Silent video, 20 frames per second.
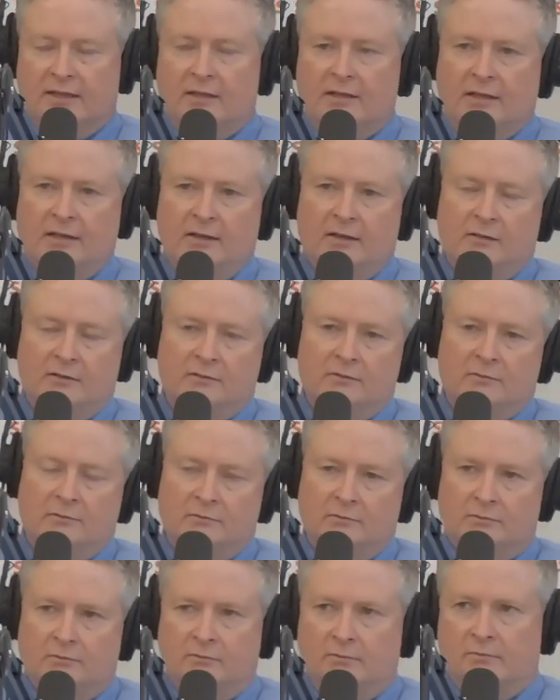Cloud,
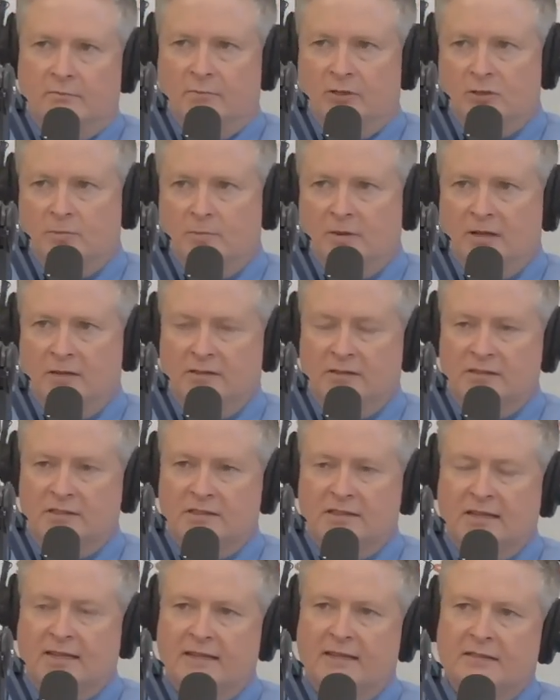Metropolitan
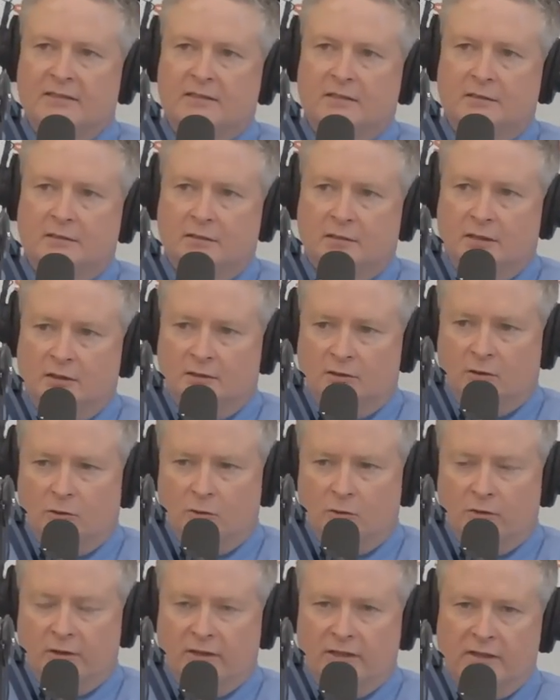State,
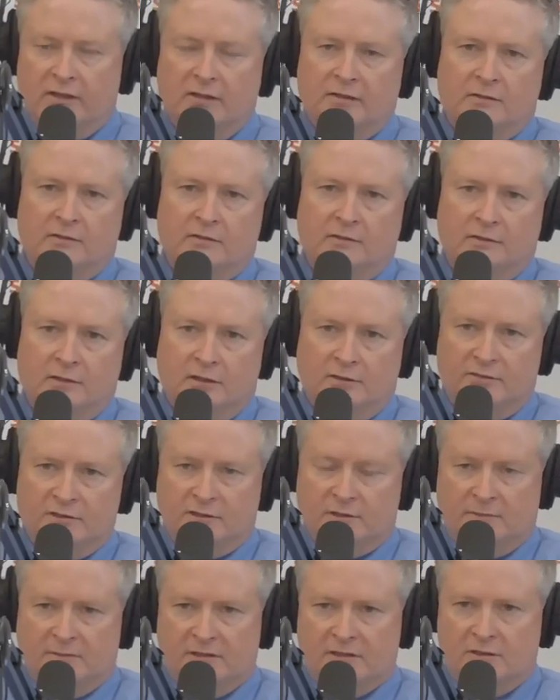Concordia, the
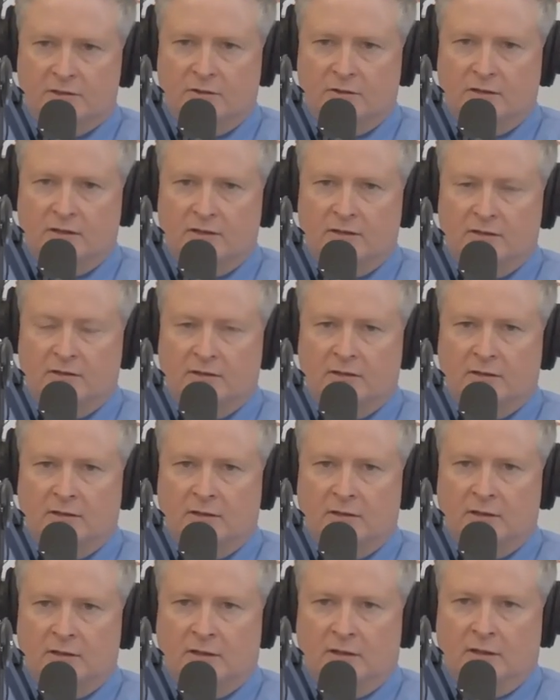University of Minnesota,
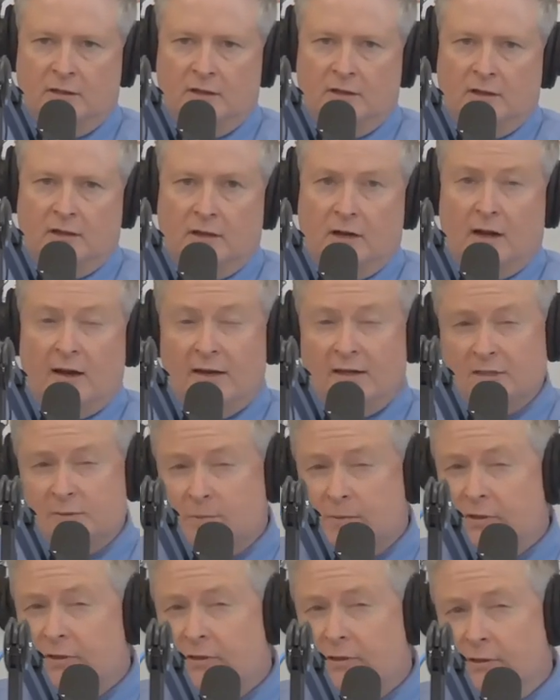
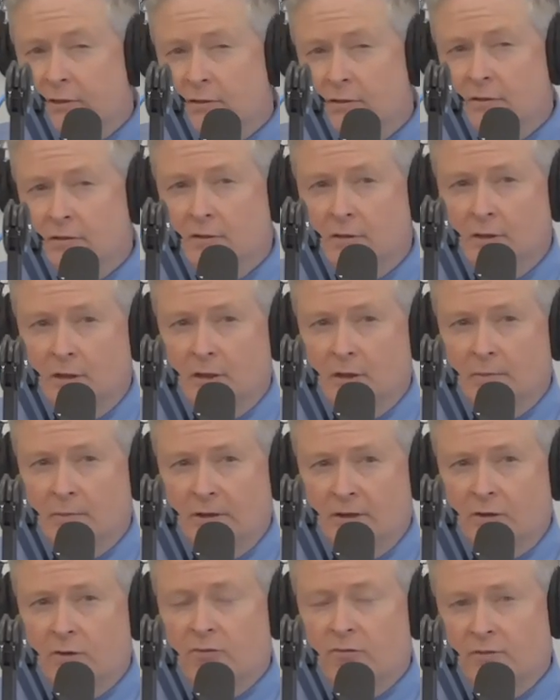Augsburg.
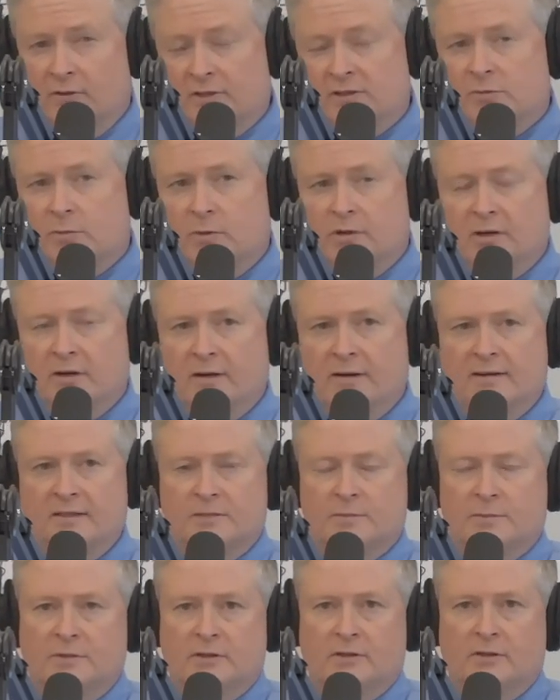I know of at least one in
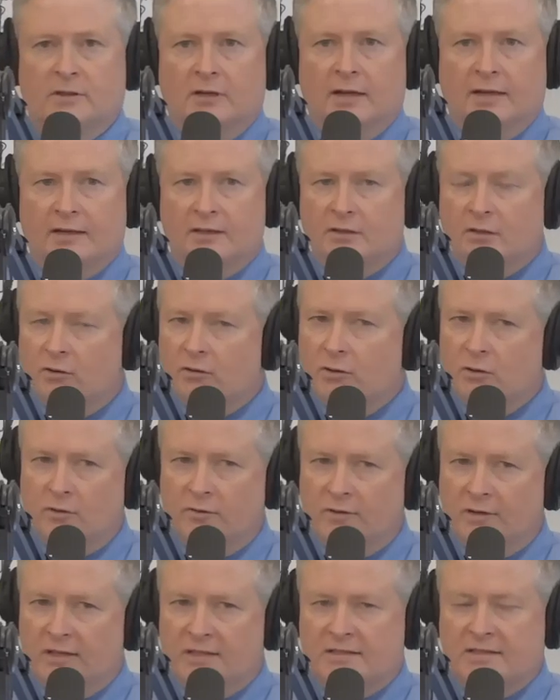Augsburg. I don't know
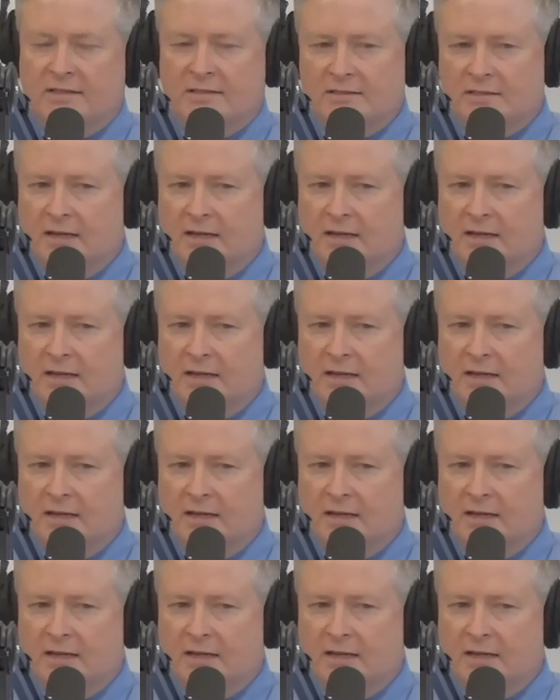of any at St.